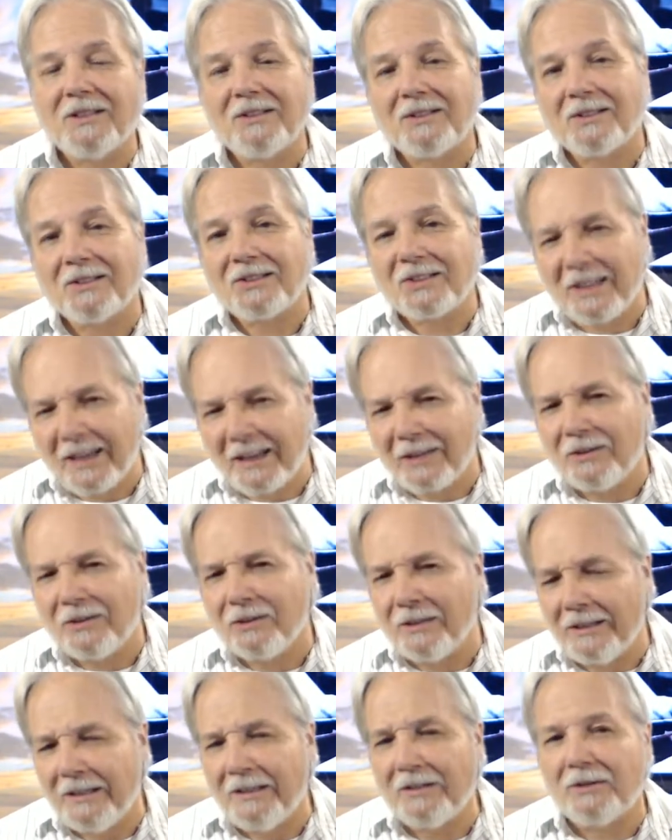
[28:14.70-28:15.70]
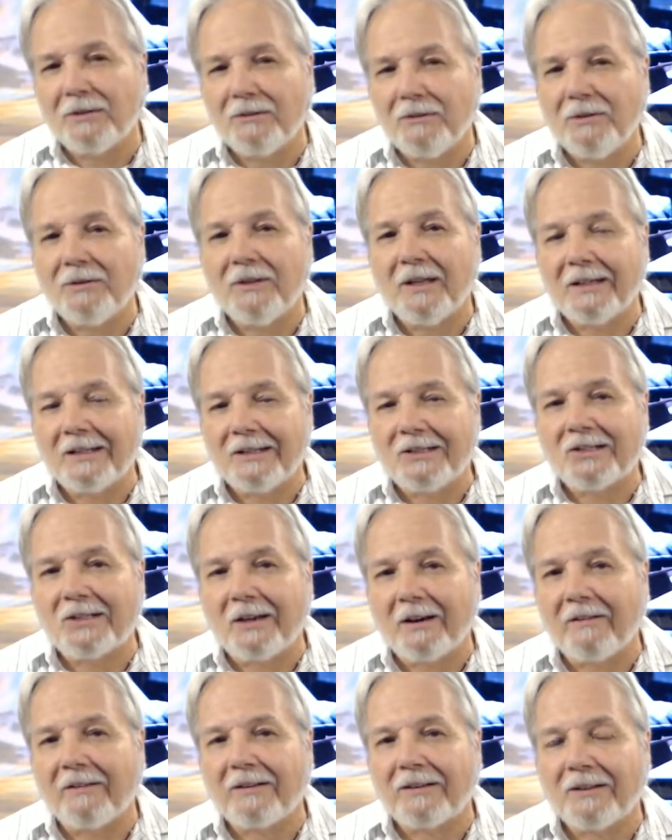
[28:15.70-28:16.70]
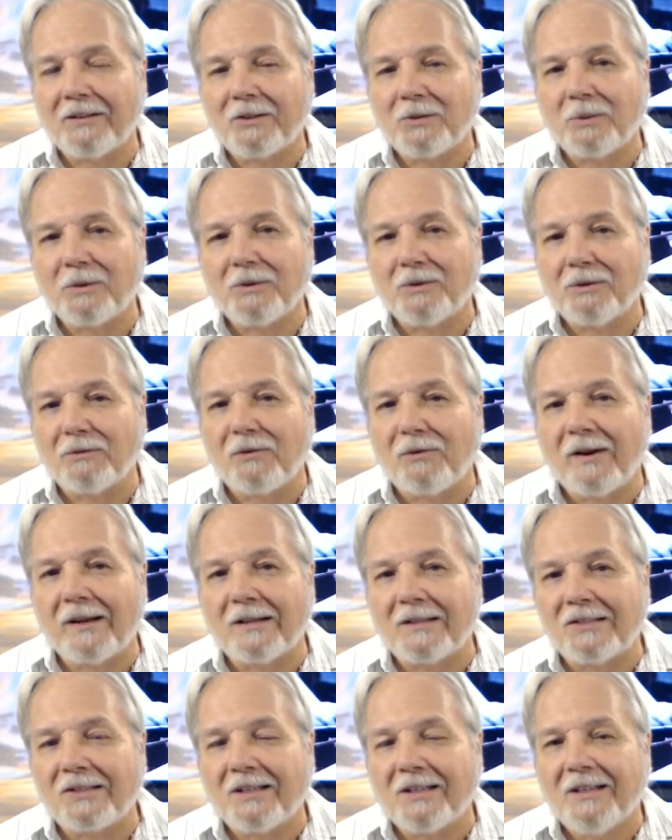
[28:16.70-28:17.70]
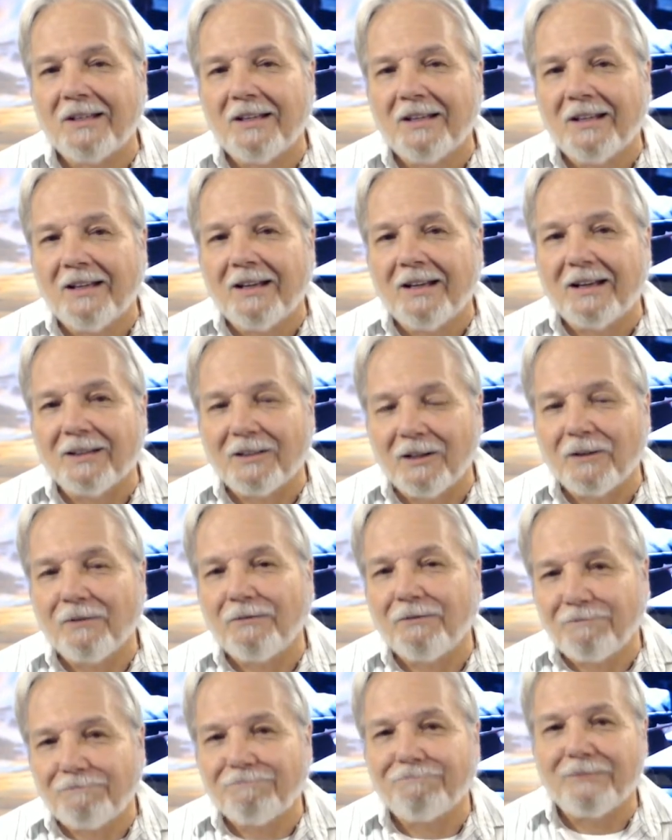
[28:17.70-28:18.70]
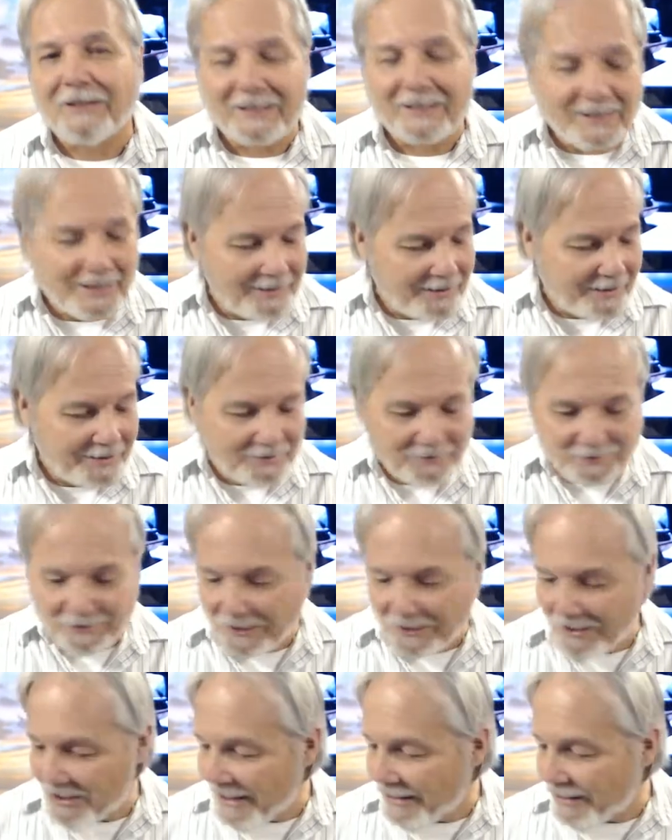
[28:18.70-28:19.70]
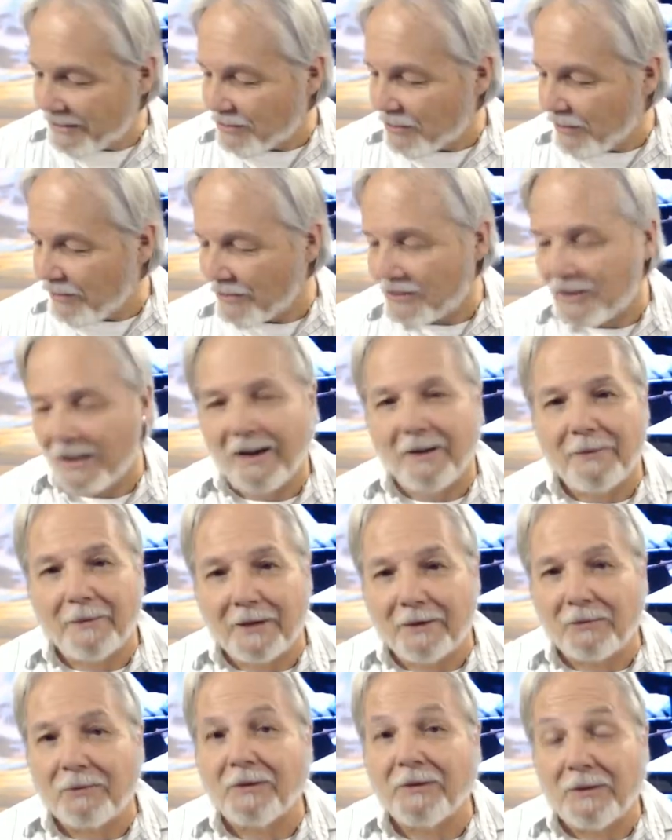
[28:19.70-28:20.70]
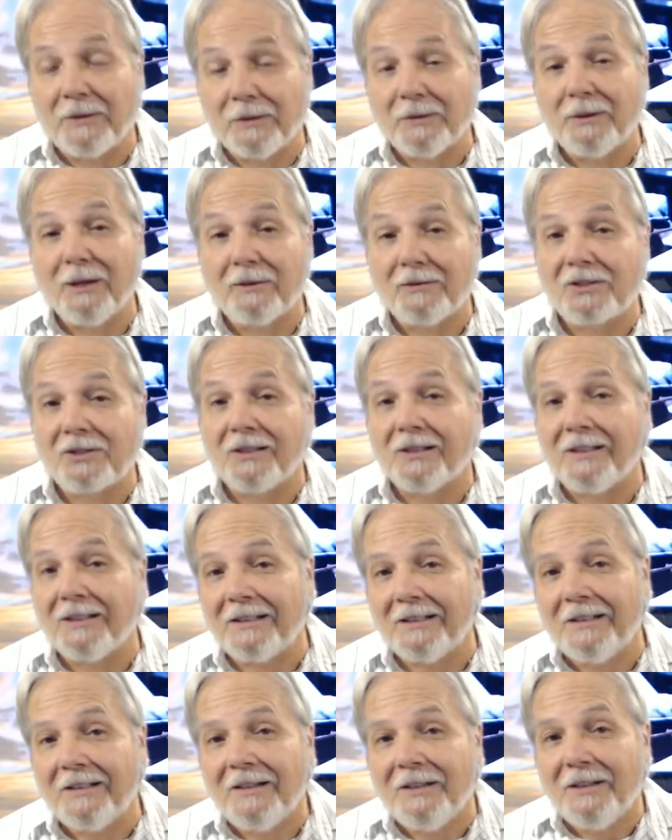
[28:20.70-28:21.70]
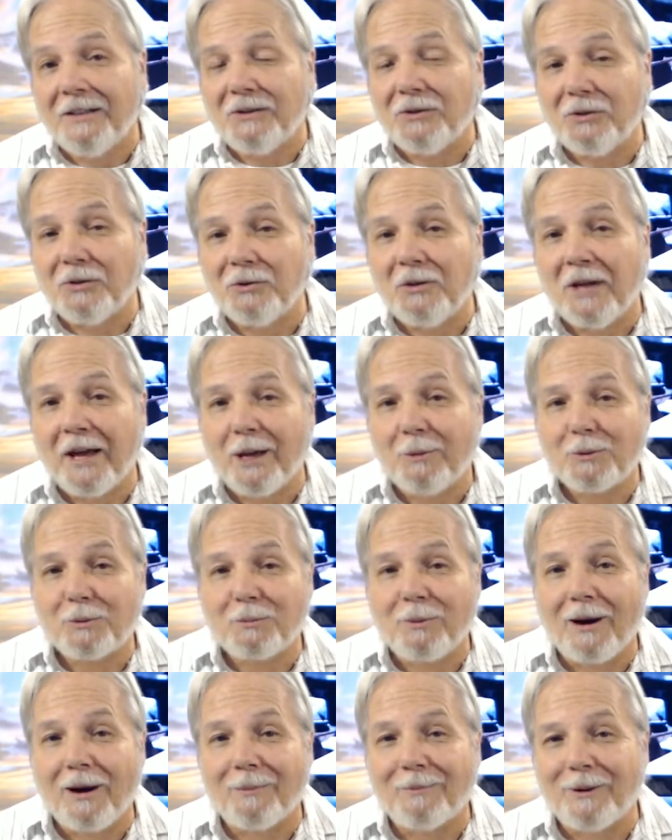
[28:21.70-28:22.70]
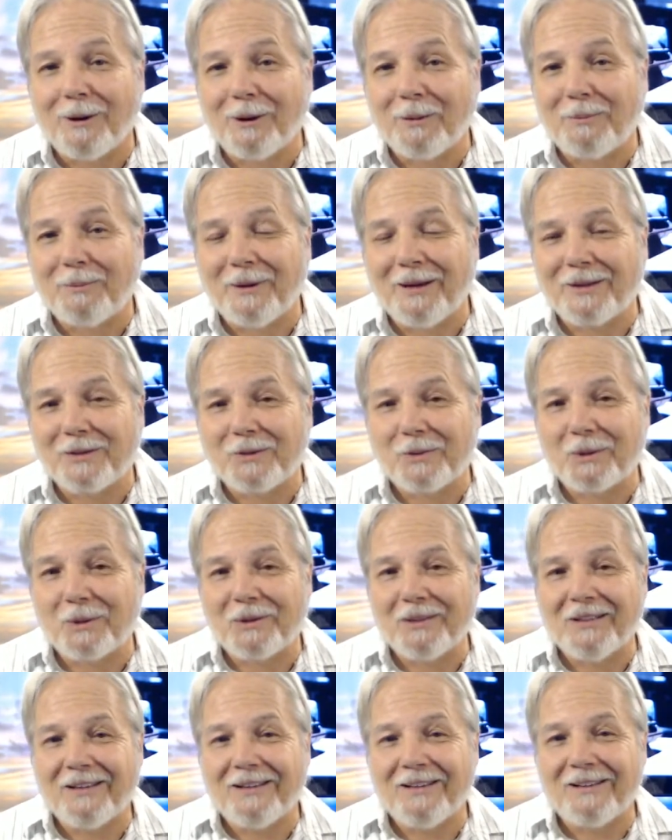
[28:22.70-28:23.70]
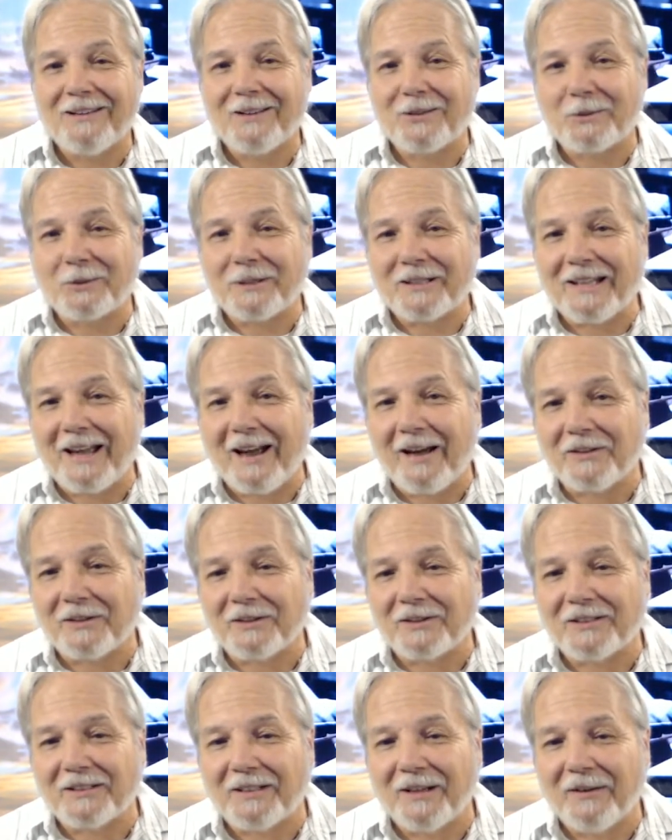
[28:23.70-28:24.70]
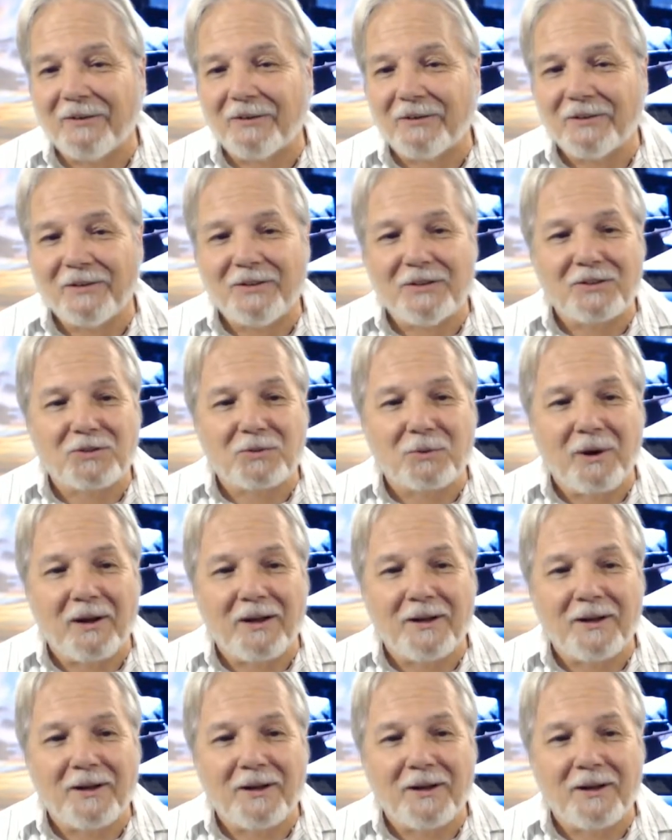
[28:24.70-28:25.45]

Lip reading: Thank you to each of you that is sharing this with your friends. I love, again, I say this all the time, but I really do love seeing new names pop up as we gather together in this way.